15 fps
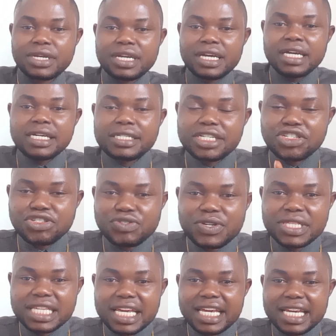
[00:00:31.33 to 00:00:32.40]
The
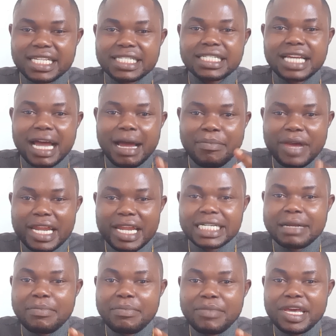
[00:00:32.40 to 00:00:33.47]
truth is,
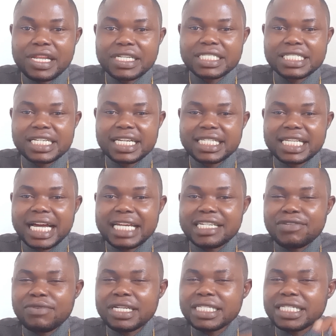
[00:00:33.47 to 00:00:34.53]
American millionaires are
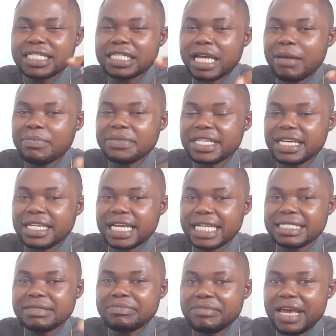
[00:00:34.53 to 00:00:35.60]
doing something
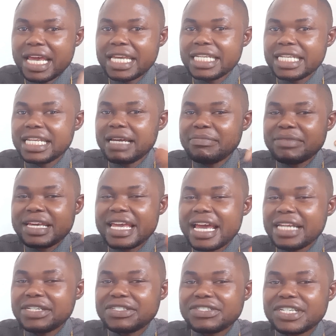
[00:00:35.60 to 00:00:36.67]
that's making them
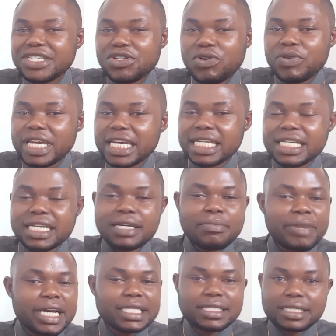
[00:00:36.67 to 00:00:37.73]
get rich quickly.
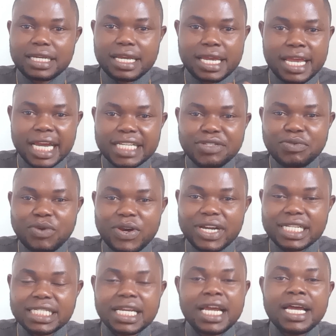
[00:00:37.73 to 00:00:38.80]
But guess
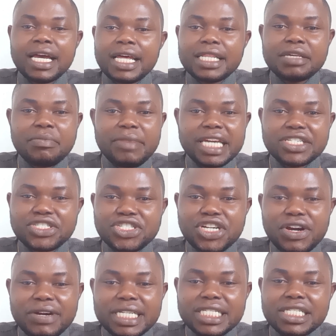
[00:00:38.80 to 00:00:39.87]
what? The
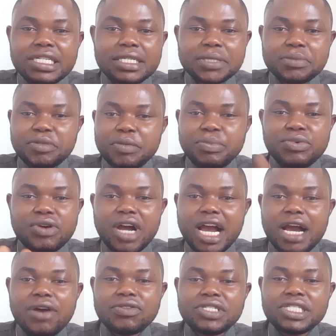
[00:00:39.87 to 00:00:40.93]
majority of people
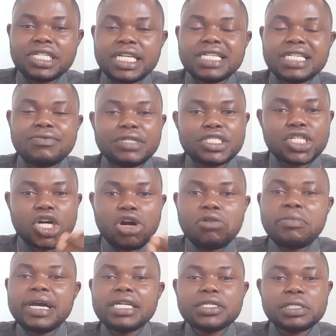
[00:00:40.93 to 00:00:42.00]
out there that want to come
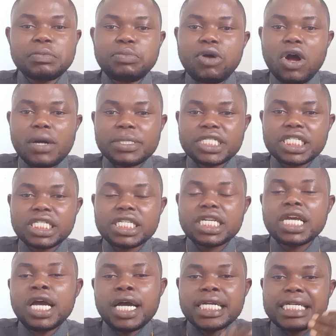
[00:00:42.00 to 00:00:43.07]
out of poverty,
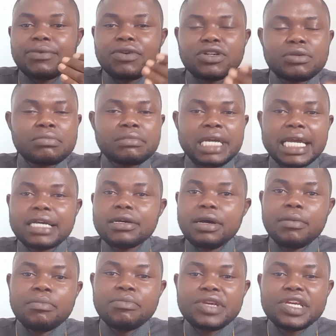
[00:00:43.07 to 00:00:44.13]
that want to make
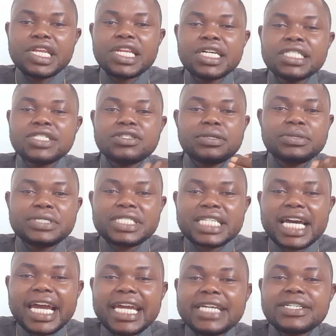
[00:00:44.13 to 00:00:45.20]
millions of
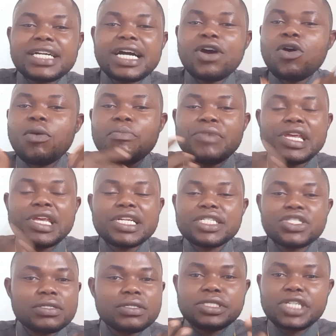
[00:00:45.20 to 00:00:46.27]
naira or millions
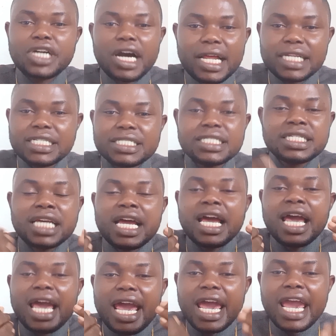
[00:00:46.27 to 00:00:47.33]
of dollars
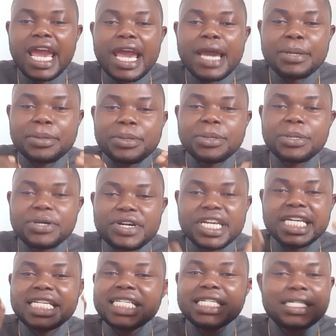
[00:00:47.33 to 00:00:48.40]

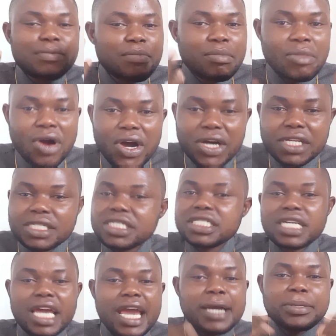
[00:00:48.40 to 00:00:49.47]
every month,
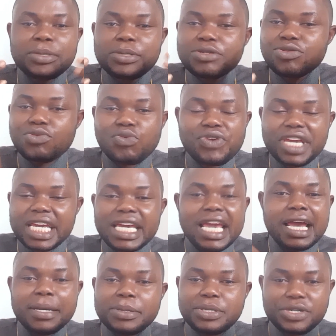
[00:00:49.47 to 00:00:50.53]
every week,
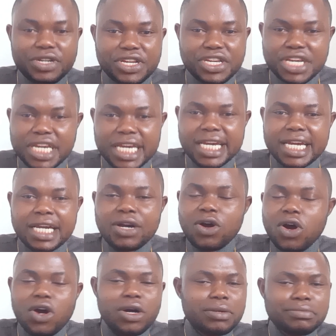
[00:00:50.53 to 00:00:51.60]
every year,
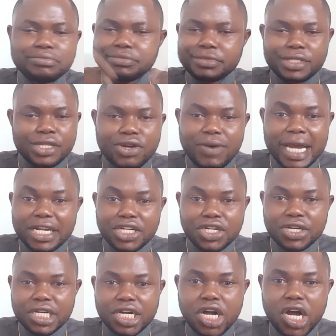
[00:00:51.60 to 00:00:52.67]
or no, I don't know
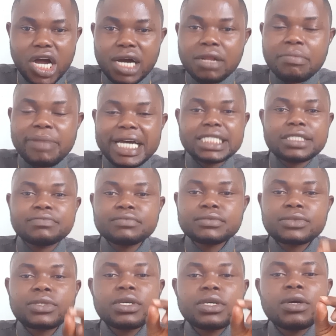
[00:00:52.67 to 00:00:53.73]
your goal, but
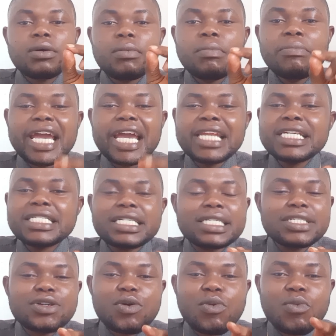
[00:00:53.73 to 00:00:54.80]
many don't
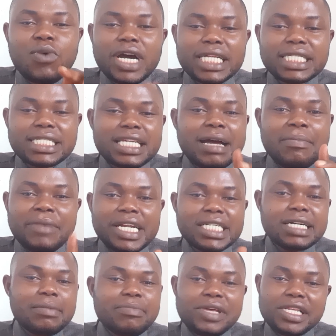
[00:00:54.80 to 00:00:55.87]
know what
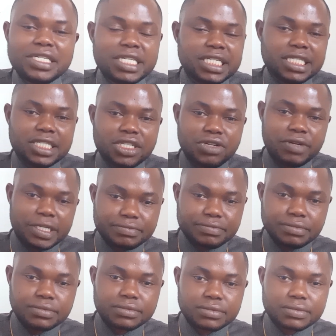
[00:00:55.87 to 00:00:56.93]
American millionaires are doing.
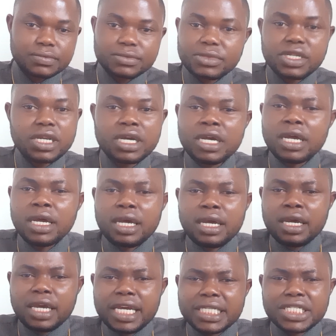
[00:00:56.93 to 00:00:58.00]

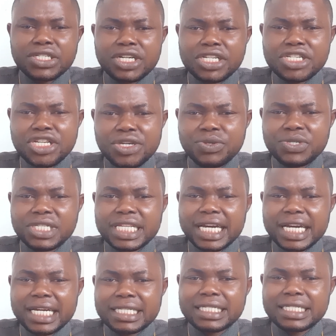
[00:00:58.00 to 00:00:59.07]
It's not news
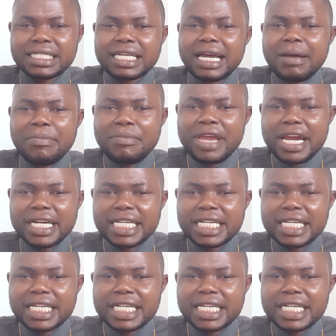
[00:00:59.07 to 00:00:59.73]
that America